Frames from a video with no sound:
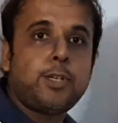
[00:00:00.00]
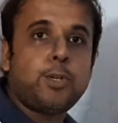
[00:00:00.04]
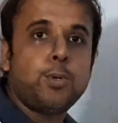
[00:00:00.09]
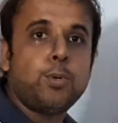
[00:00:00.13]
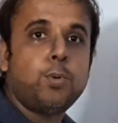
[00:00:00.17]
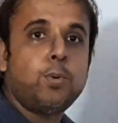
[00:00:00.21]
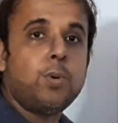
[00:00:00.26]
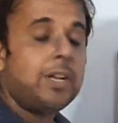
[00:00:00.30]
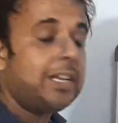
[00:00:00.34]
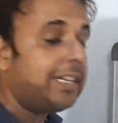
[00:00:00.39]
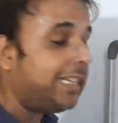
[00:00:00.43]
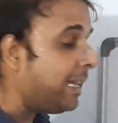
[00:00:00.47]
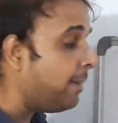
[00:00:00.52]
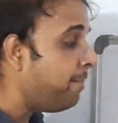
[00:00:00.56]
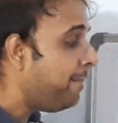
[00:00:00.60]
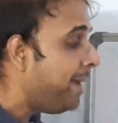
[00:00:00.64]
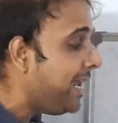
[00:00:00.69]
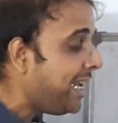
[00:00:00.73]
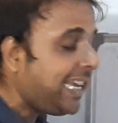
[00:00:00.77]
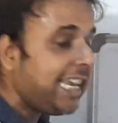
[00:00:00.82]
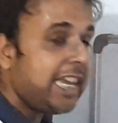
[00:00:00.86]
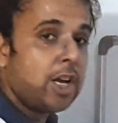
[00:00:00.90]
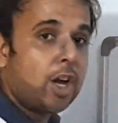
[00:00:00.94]
to the
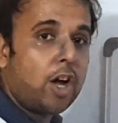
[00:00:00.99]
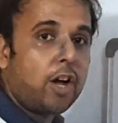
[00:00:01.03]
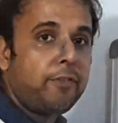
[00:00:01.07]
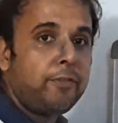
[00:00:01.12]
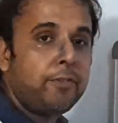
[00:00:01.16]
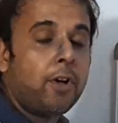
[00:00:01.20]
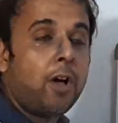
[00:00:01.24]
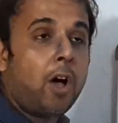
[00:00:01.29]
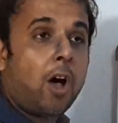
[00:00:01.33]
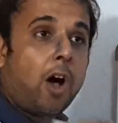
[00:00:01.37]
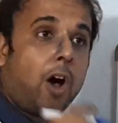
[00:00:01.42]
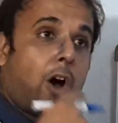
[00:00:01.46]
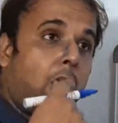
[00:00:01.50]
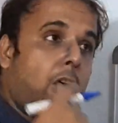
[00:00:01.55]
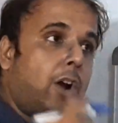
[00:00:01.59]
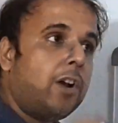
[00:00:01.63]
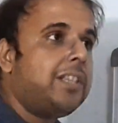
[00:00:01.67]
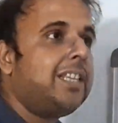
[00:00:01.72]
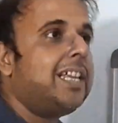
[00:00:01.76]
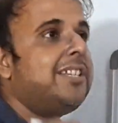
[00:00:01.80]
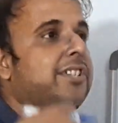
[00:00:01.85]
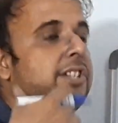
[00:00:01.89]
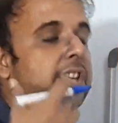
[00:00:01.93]
making of or
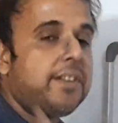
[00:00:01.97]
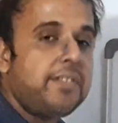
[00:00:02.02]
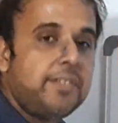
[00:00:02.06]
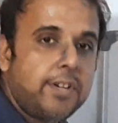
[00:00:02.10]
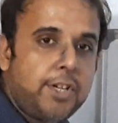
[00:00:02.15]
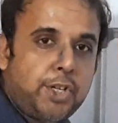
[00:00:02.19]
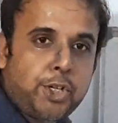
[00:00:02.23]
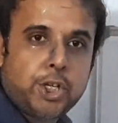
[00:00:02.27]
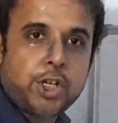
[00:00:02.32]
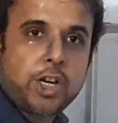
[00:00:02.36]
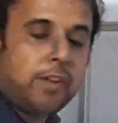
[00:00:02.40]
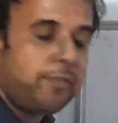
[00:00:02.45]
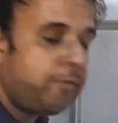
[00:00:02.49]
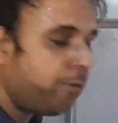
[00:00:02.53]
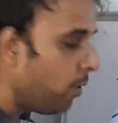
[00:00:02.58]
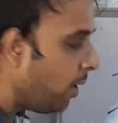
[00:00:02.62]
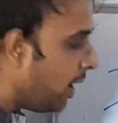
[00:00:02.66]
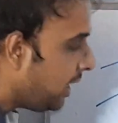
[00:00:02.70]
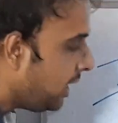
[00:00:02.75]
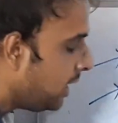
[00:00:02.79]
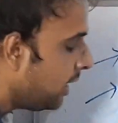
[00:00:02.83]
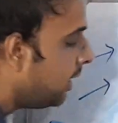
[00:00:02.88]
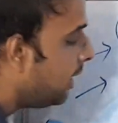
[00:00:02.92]
the generation of
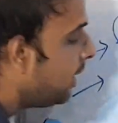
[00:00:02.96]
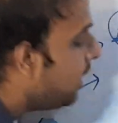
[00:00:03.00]
what?